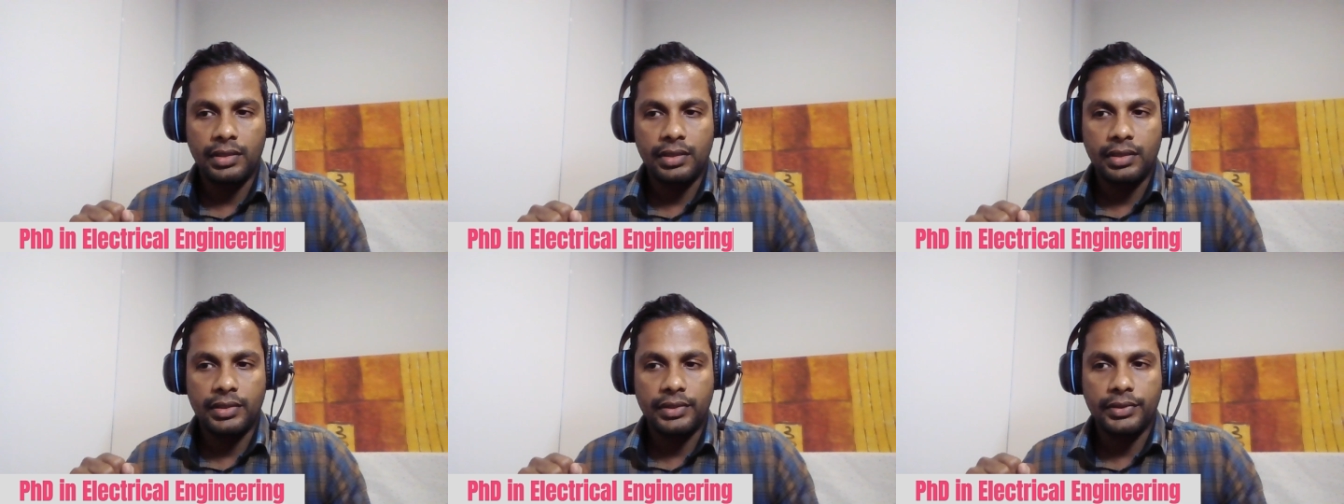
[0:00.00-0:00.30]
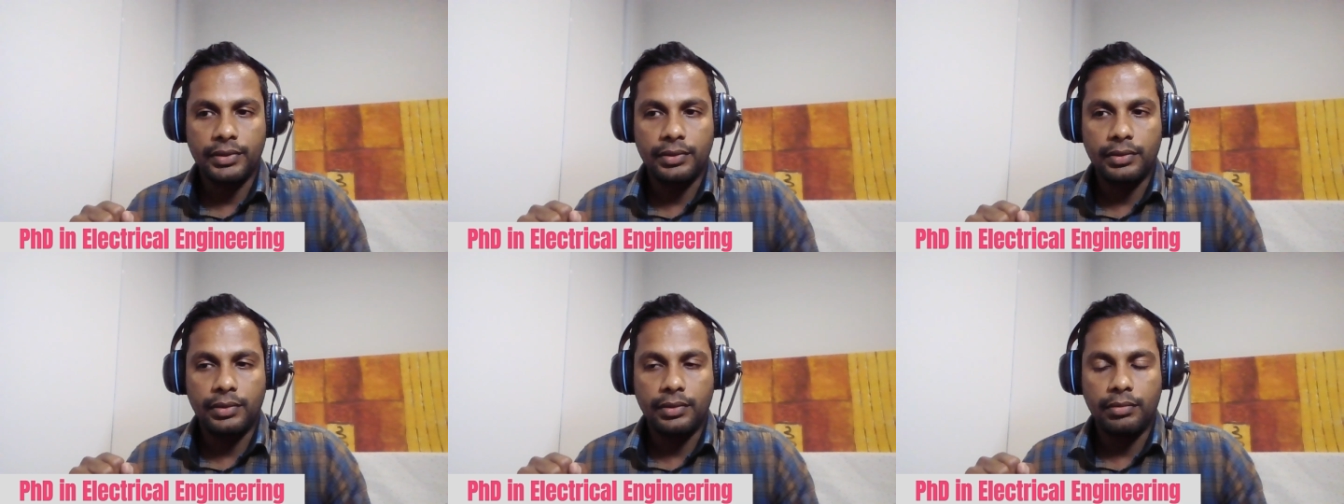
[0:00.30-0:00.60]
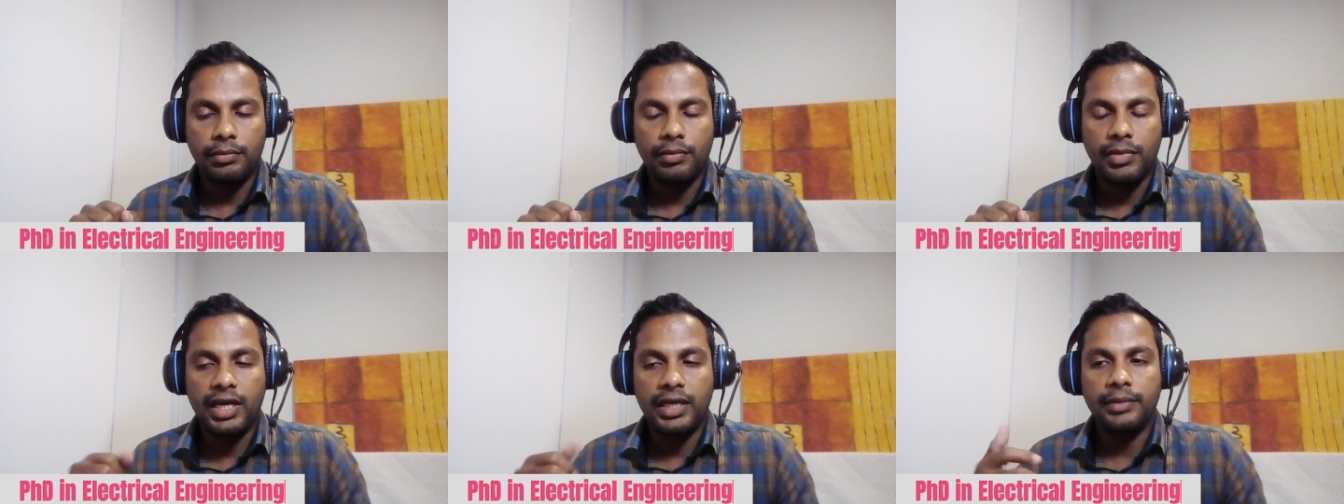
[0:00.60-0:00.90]
So
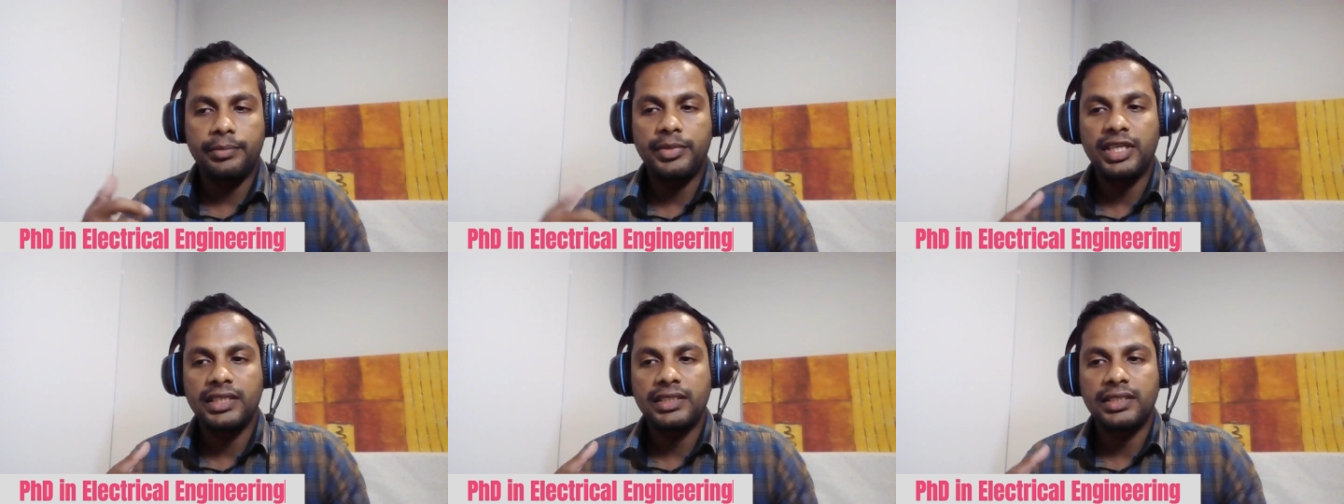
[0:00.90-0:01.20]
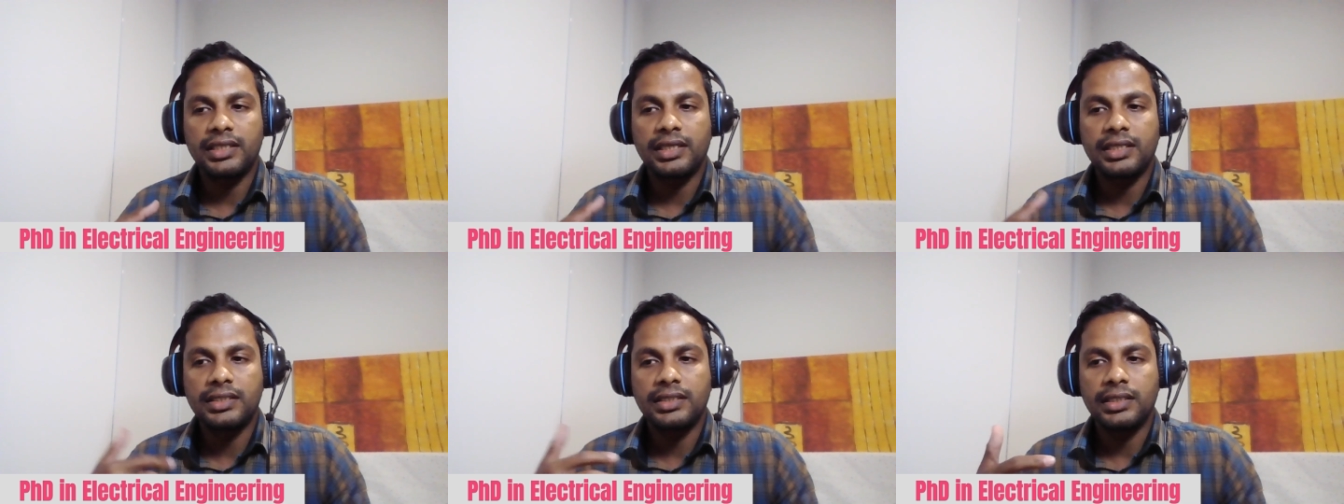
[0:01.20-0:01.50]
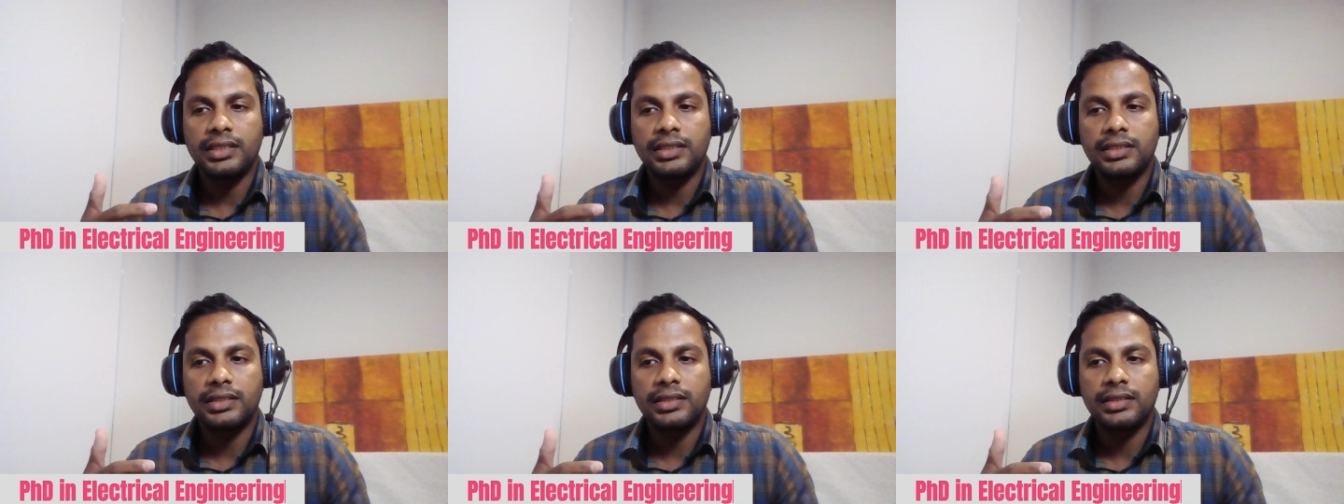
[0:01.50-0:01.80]
my PhD
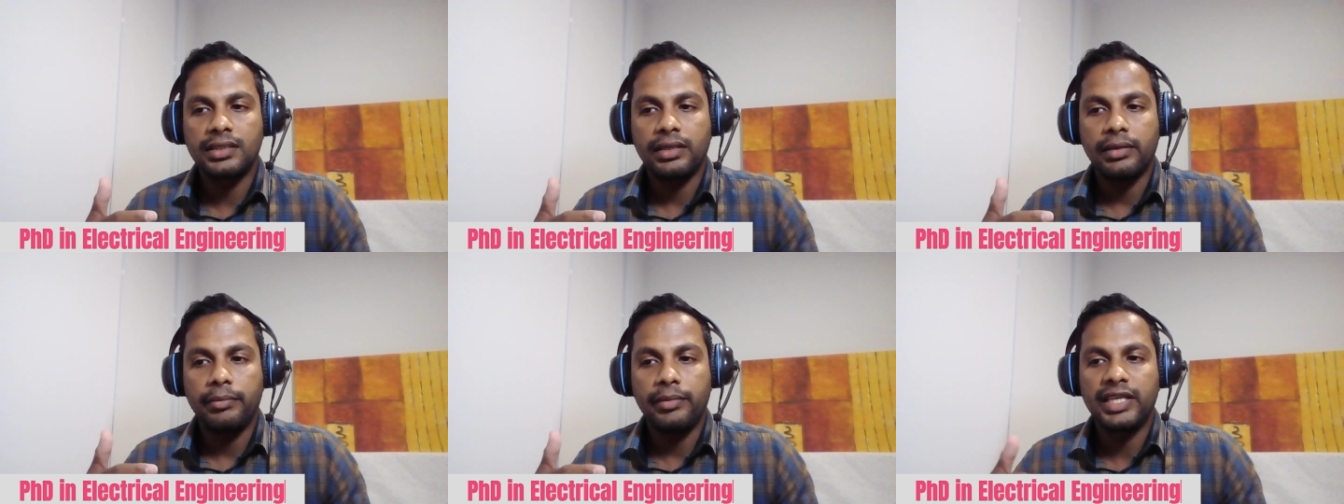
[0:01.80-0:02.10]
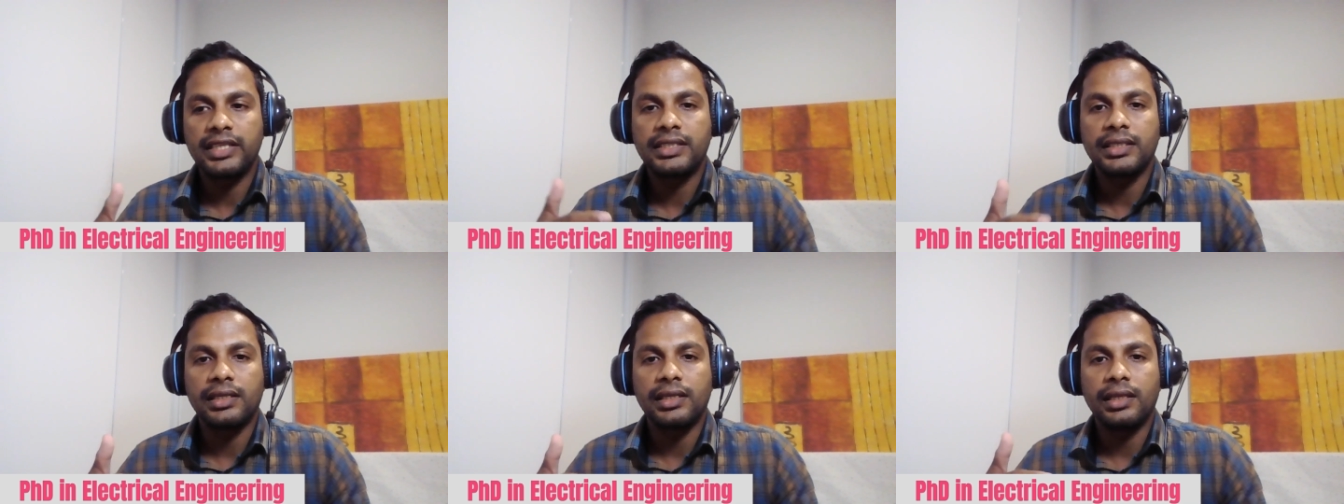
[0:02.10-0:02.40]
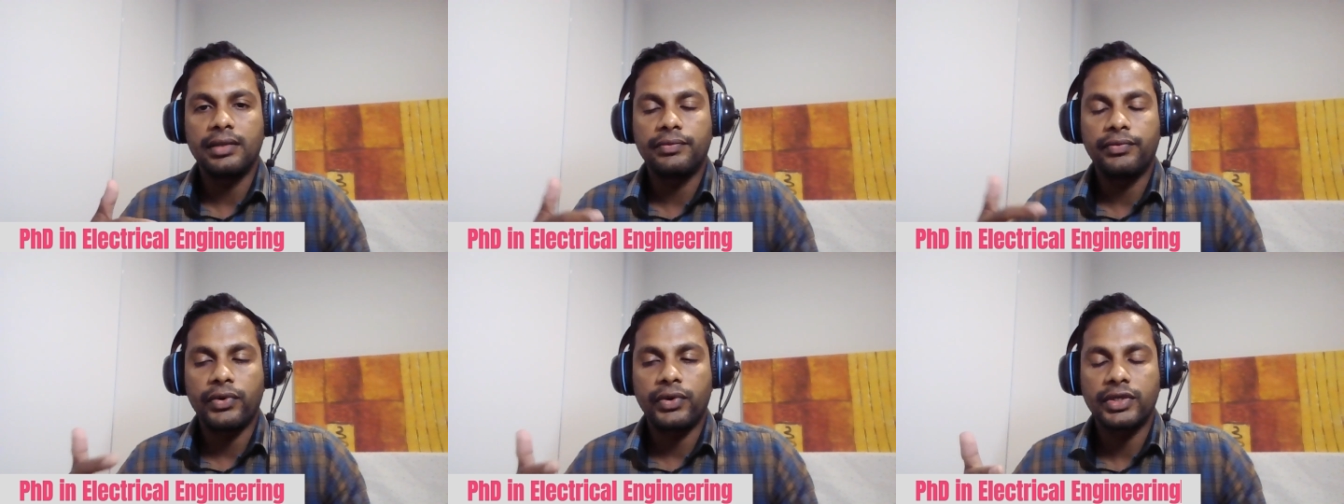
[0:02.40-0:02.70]
research basically
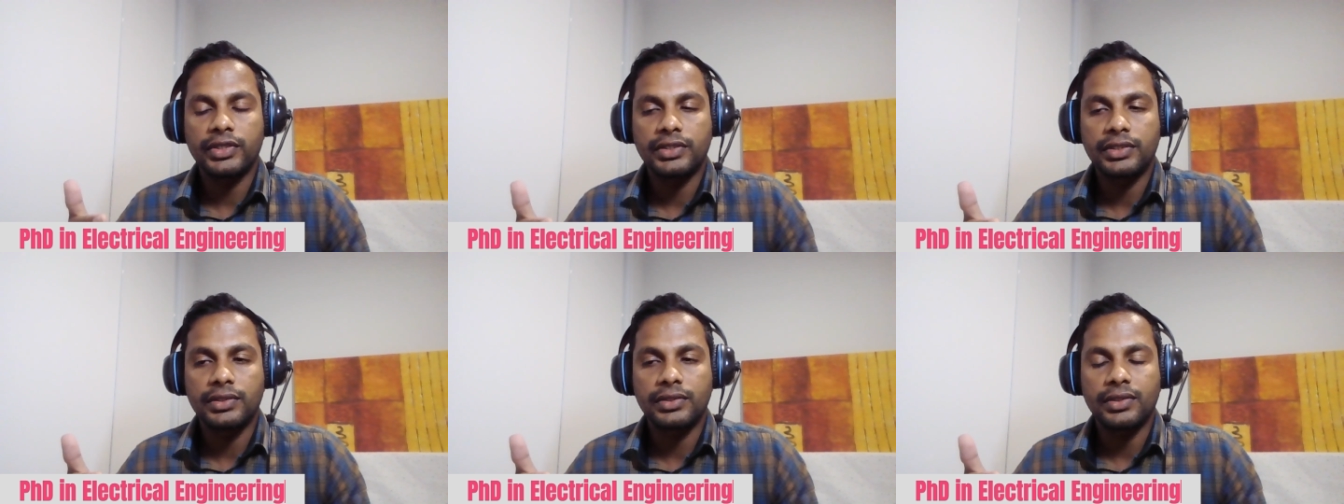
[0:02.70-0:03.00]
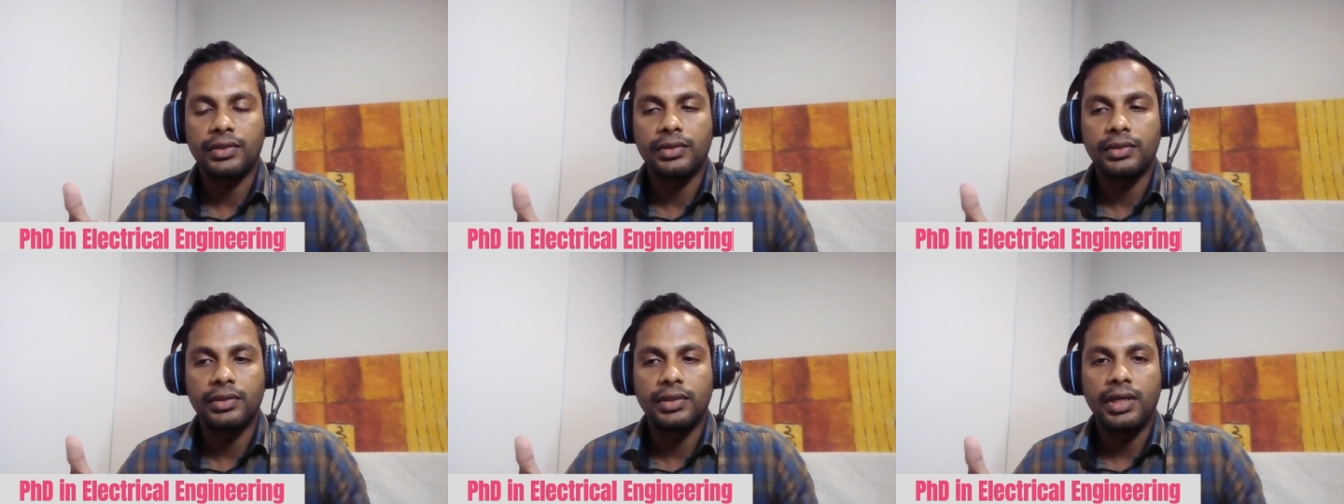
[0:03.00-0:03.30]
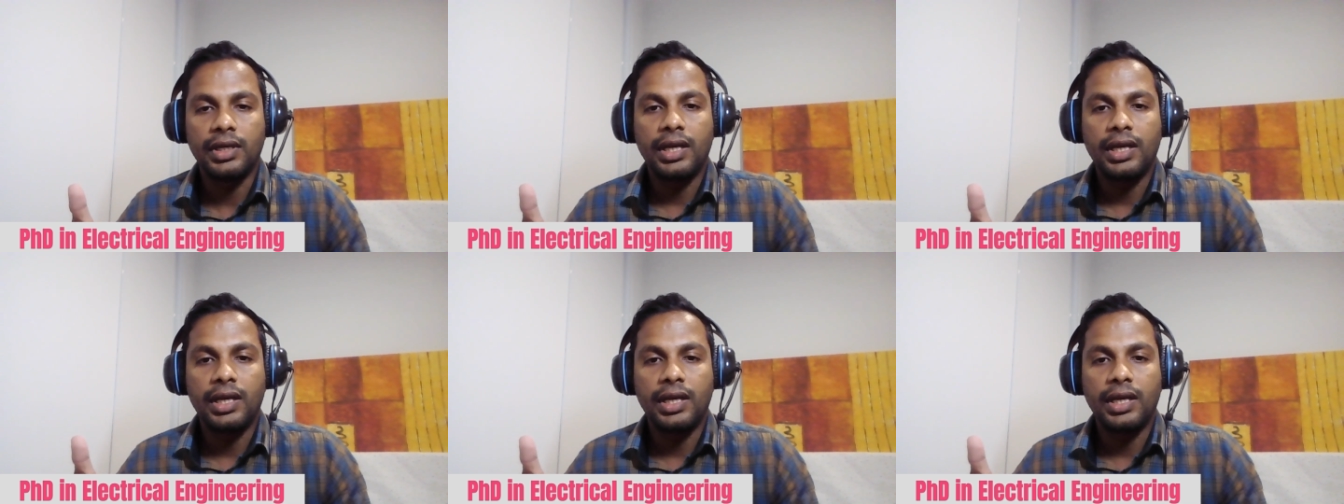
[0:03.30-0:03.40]
focuses on